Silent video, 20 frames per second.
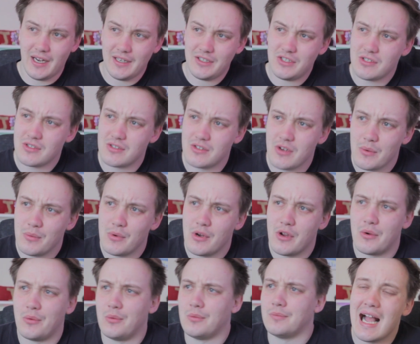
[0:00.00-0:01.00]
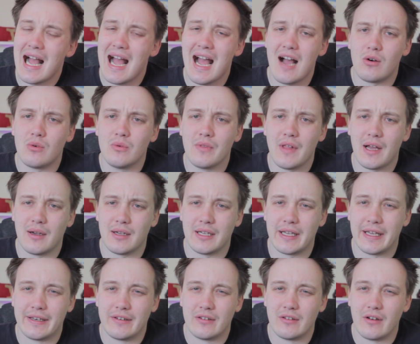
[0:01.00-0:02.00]
I just don't know how that
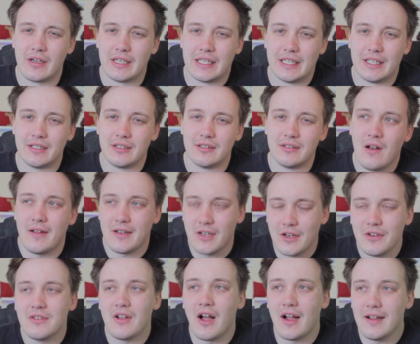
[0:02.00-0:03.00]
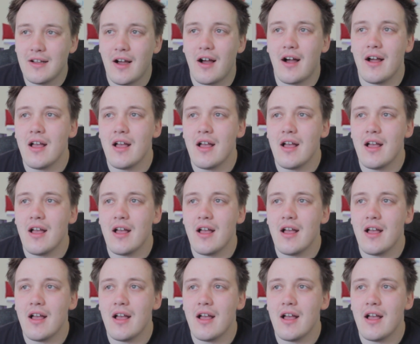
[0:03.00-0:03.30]
can, like I